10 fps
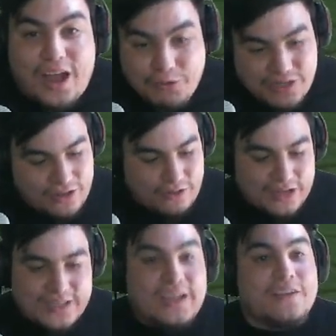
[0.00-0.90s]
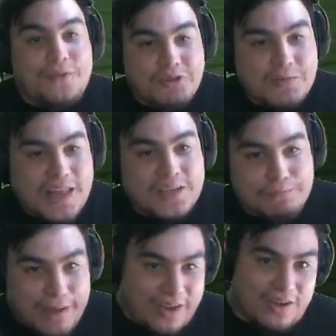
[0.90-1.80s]
I was either going to take a Focus
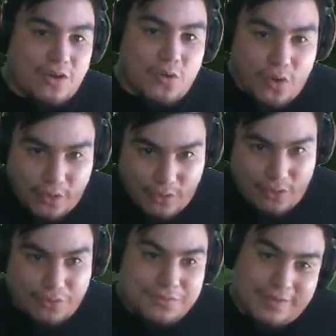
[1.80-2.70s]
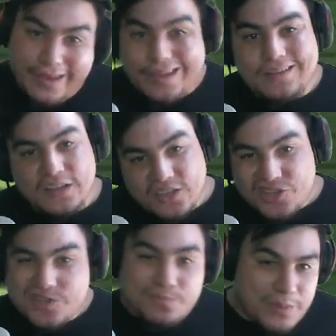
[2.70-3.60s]
Blast better, and
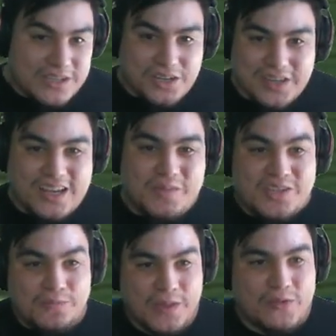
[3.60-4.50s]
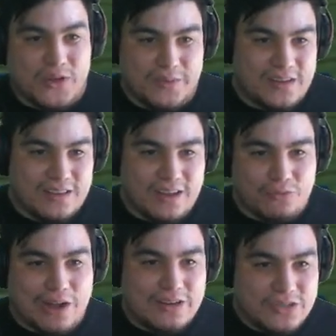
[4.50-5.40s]
judging based off the damage, maybe would have been
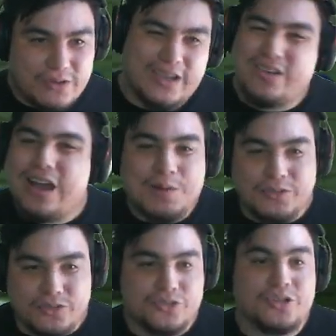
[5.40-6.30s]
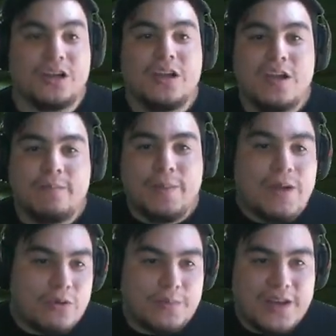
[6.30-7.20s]
around a 2 KO. I'm not too, too sure. Maybe I
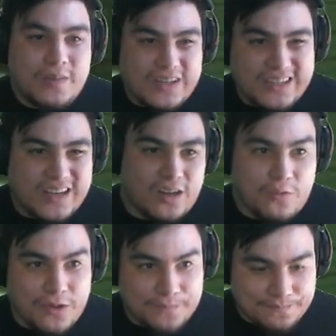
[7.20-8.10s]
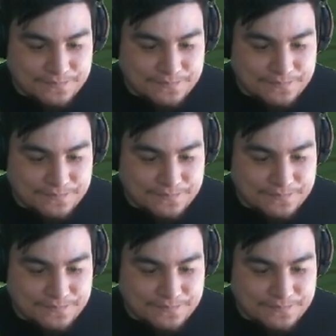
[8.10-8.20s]
would have been able to take another one,